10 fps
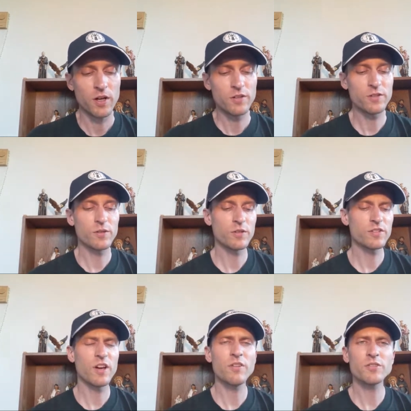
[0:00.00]
So it
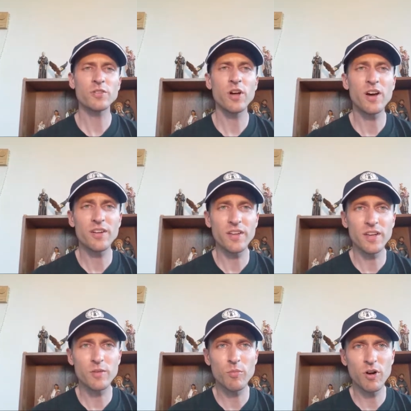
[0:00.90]
sounds a lot
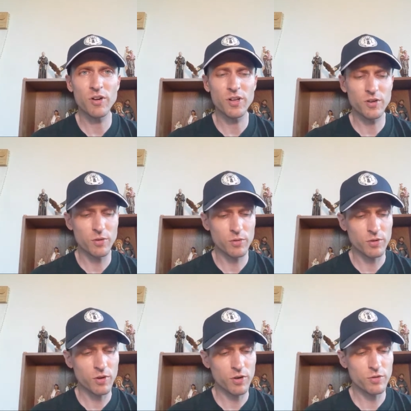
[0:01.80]
like Mario
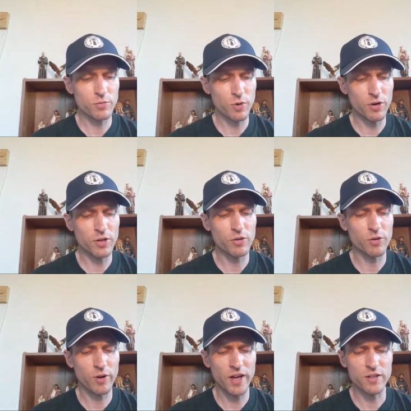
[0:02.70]
Cardinal Mario
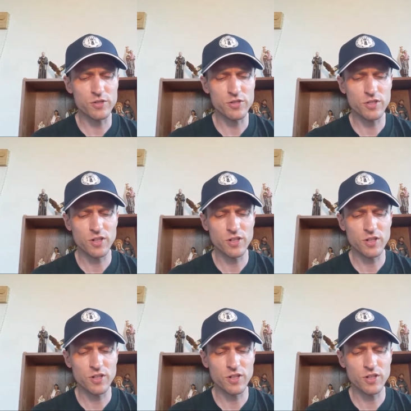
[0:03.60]
Grech